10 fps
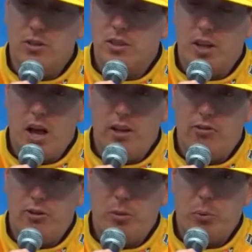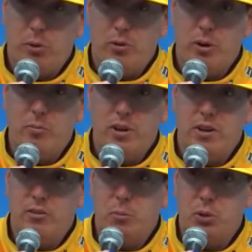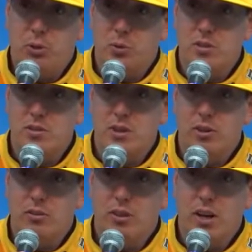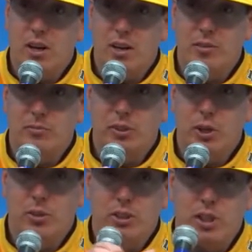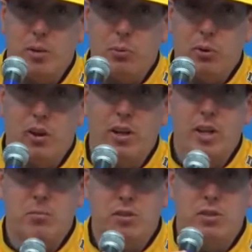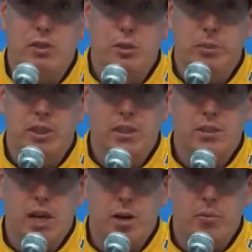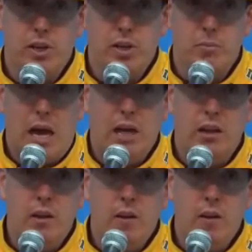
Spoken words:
It's a lot easier to pull a rope than it is to push one. So you know, we just got to pull on him just a little bit and kind of bring him back.